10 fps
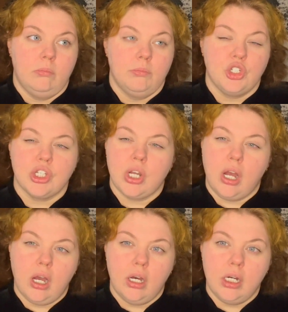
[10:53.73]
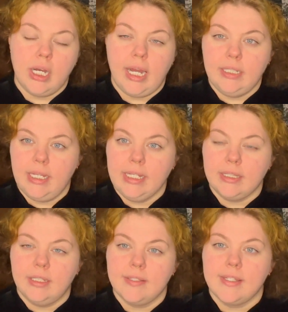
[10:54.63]
shawl. I like
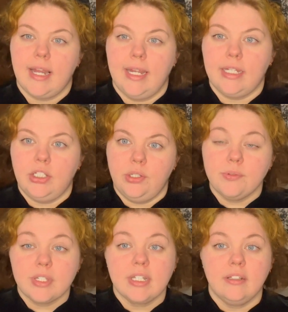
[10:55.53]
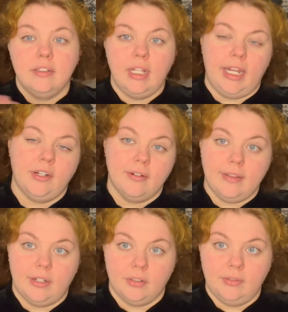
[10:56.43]
things that I can use to layer
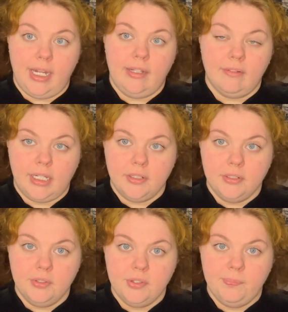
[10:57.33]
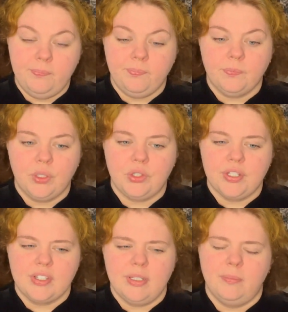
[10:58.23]
that are light layers,
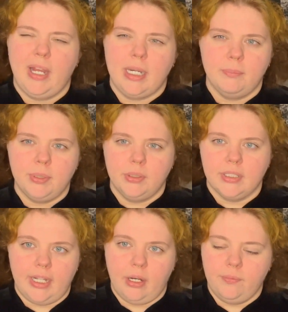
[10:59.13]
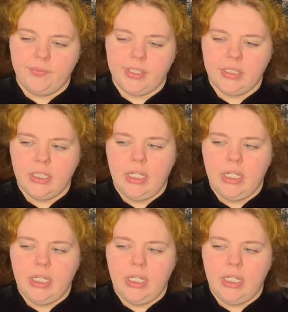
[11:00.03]
just to kind of build an outfit,